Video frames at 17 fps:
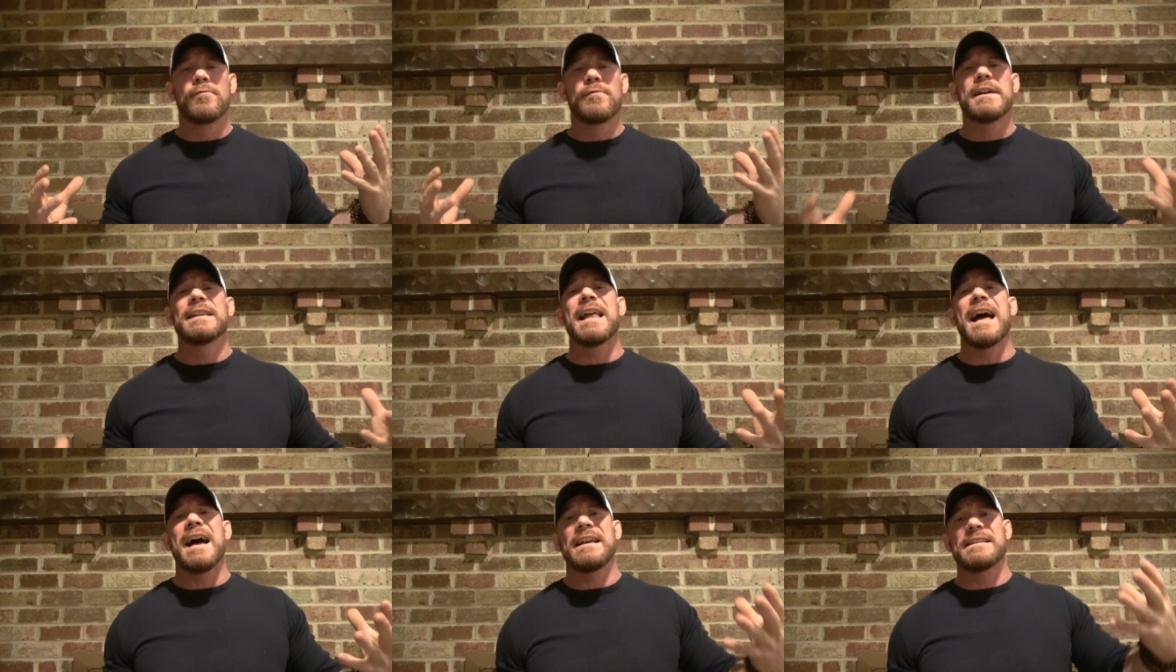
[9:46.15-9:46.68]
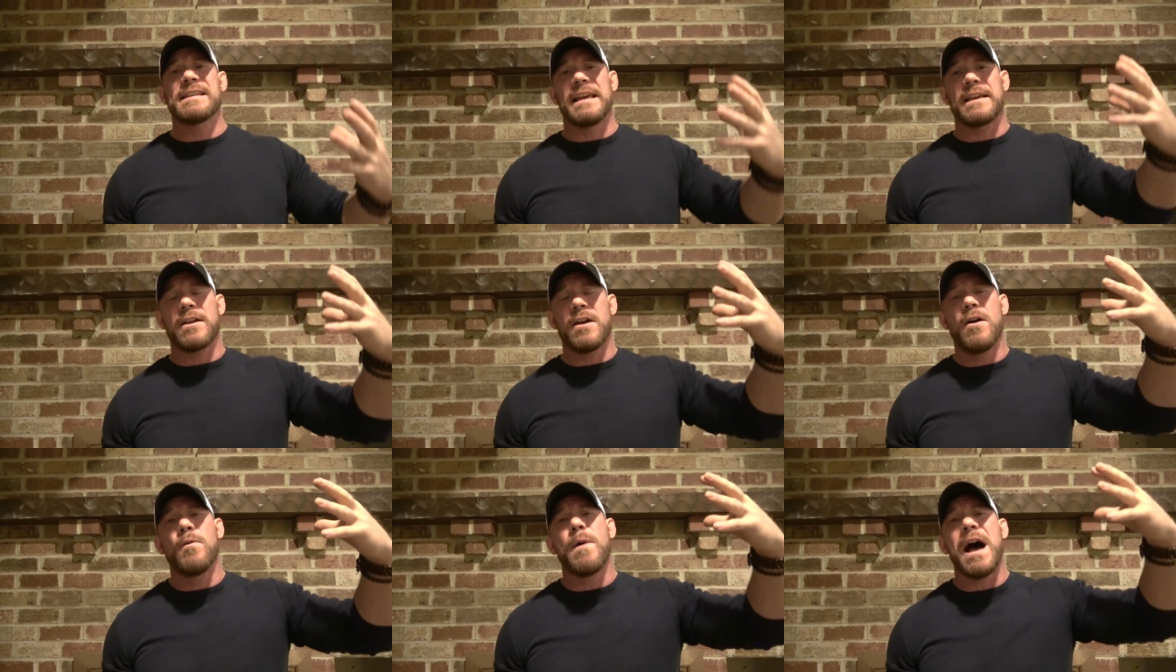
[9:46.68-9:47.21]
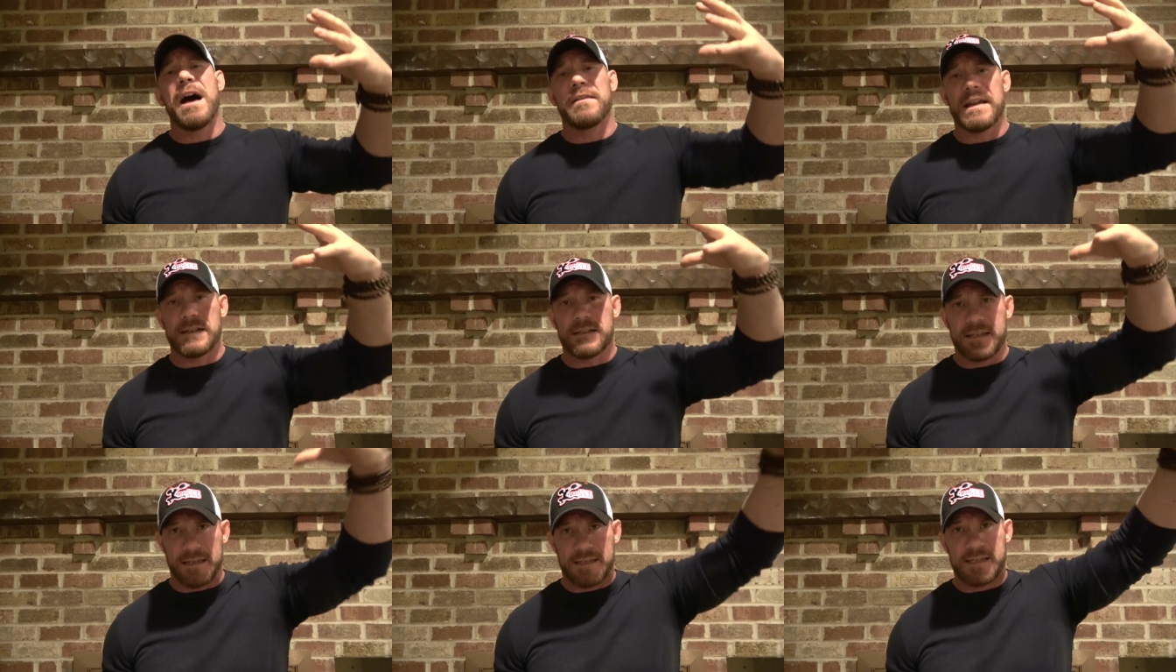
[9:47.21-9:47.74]
realize like, oh wow,
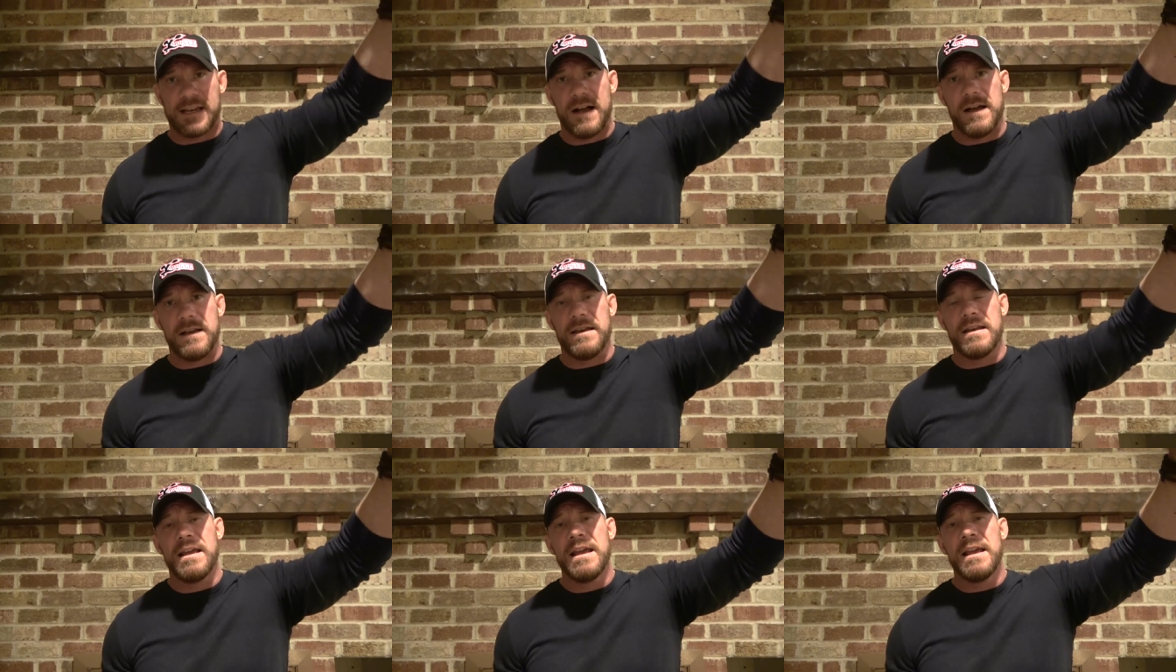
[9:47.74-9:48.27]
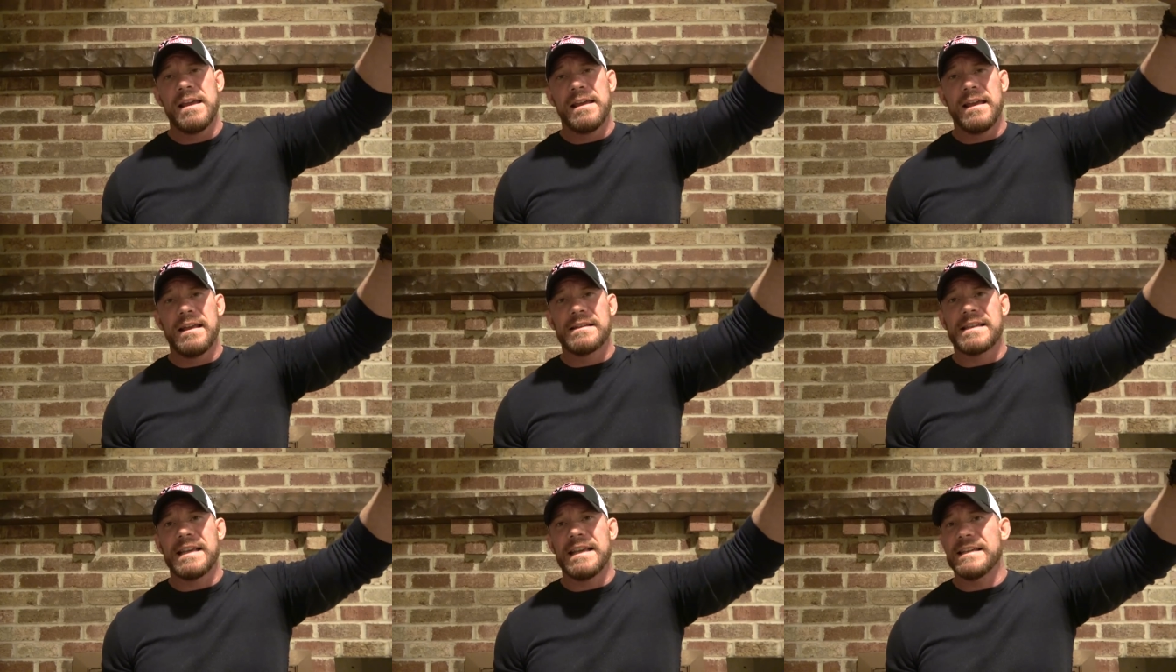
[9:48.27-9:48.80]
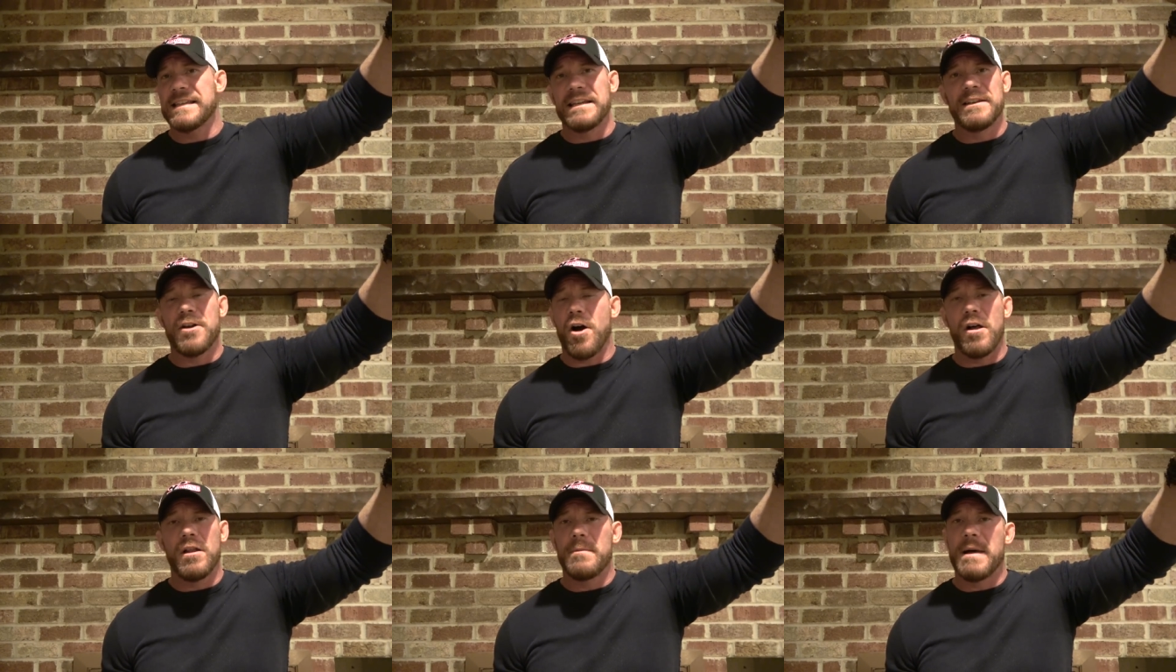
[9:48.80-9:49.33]
that's the sun this
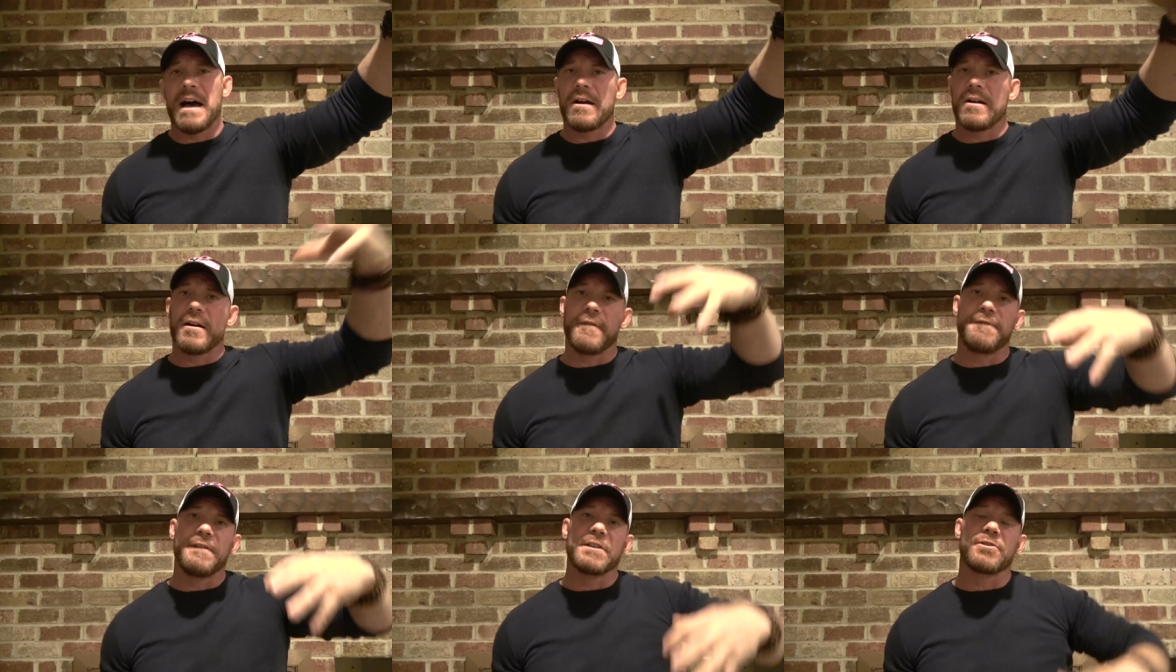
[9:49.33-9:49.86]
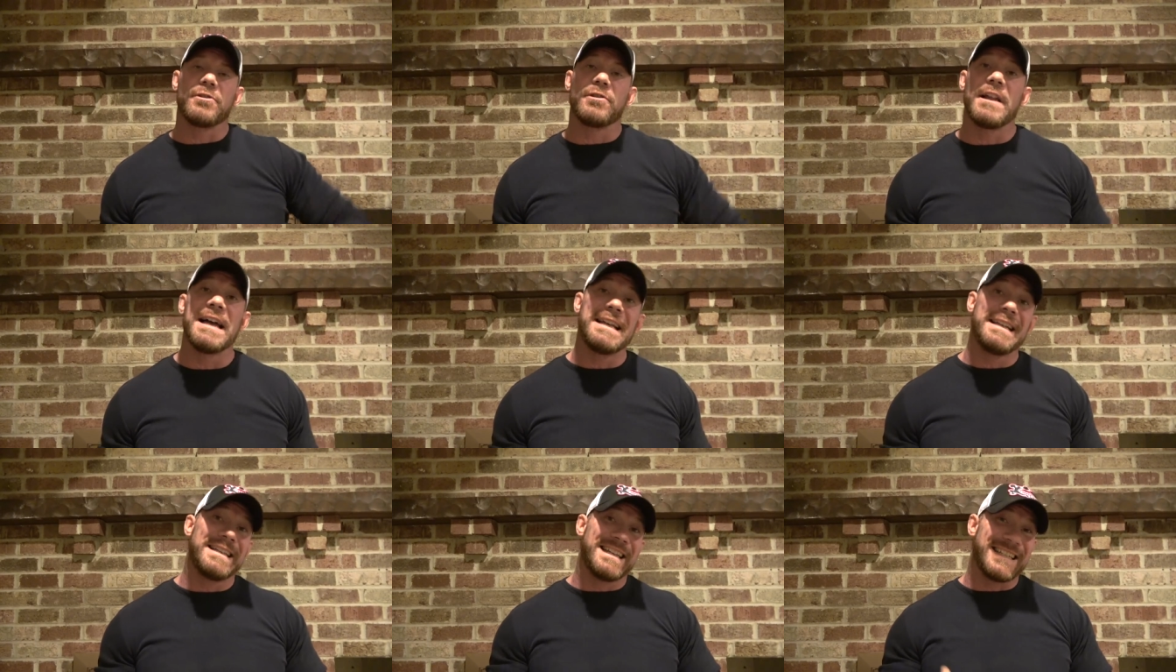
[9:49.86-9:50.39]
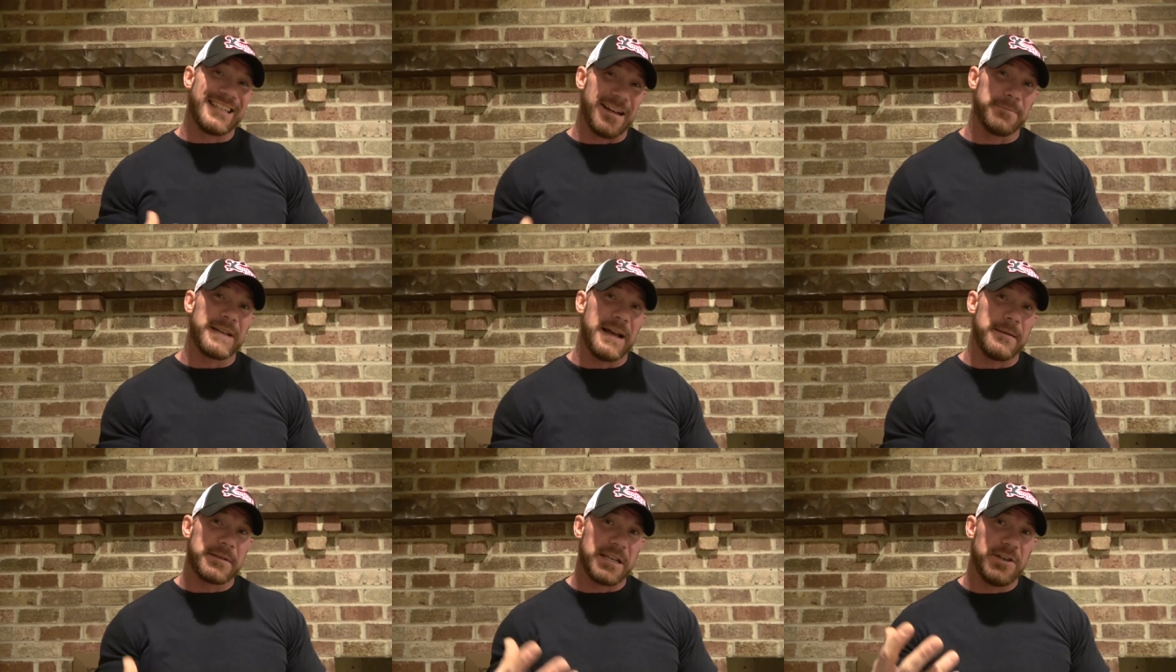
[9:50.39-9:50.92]
isn't all about artificial light.
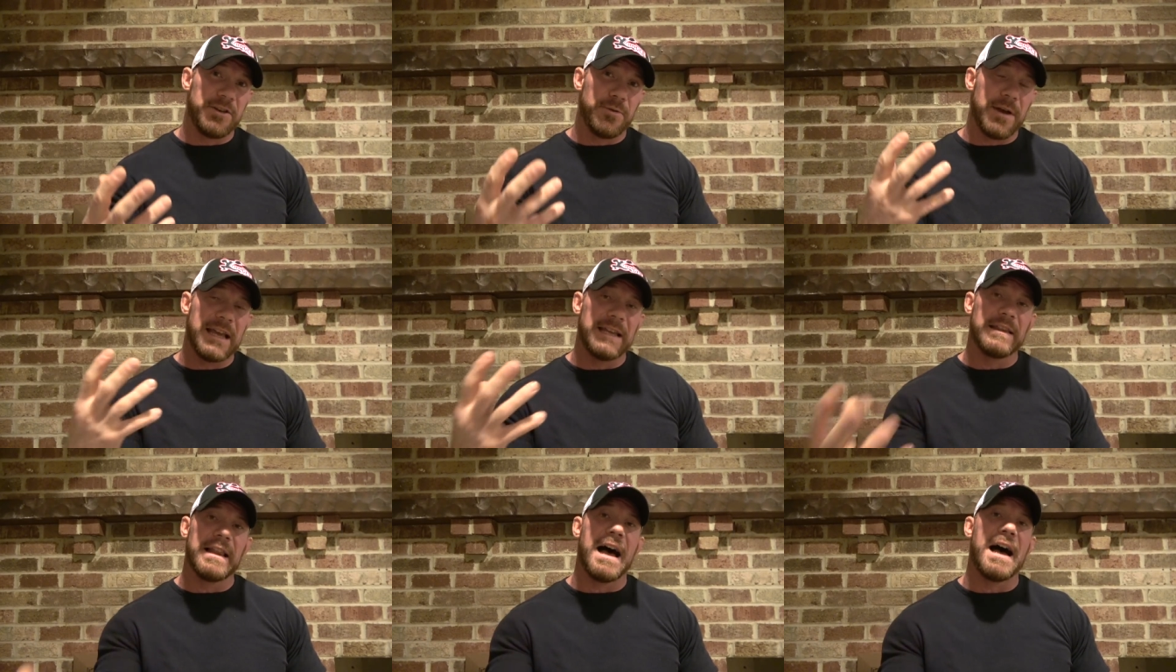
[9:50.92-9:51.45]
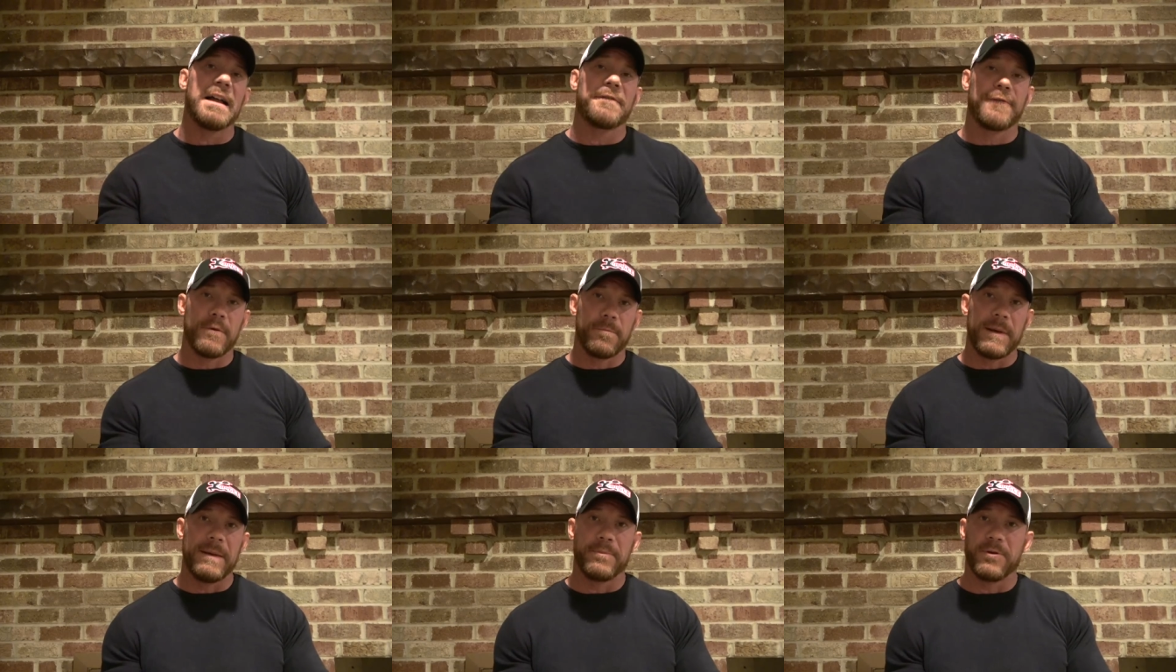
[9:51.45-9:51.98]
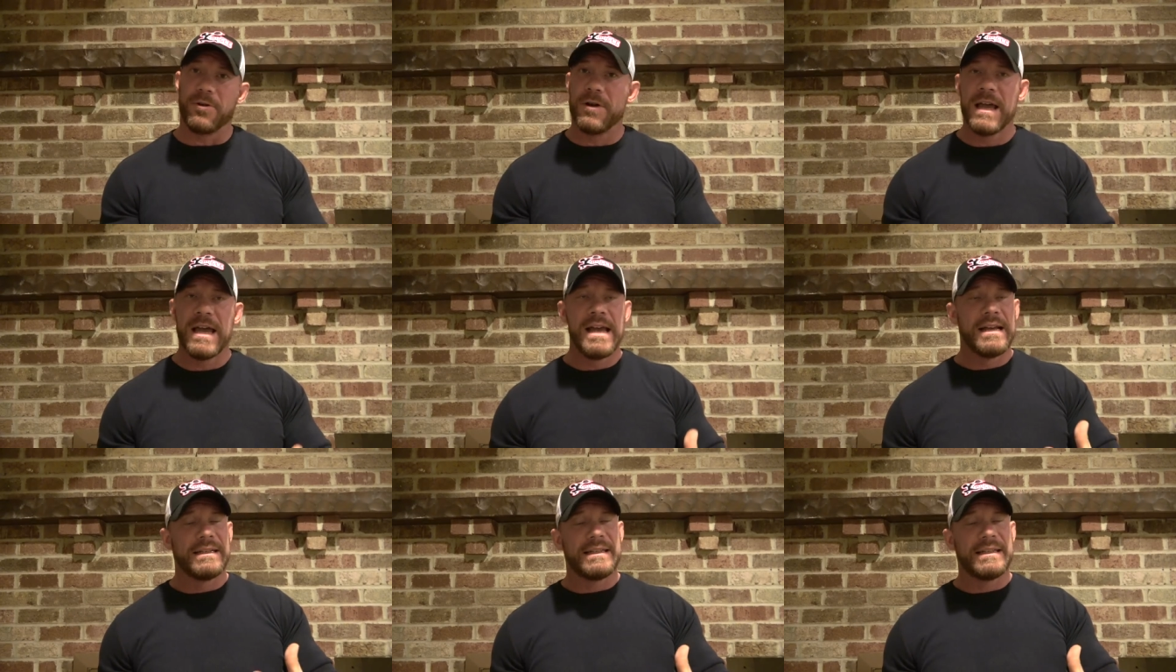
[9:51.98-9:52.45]
Sometimes can do a lot for people.